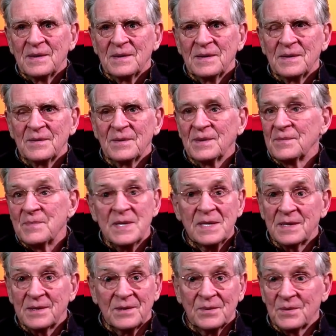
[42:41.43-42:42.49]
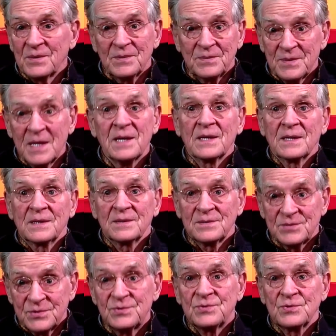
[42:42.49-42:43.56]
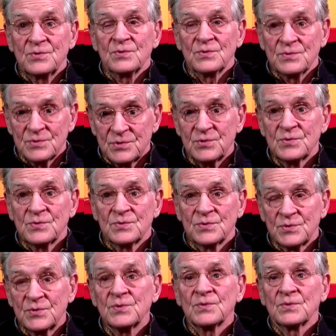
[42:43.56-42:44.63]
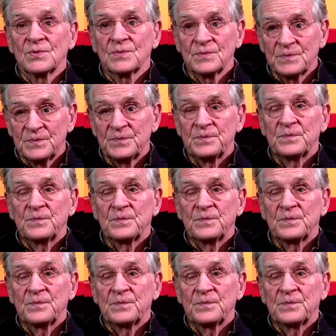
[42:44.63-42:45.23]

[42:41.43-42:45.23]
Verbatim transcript: It may, you know, really, soon, soon, soon.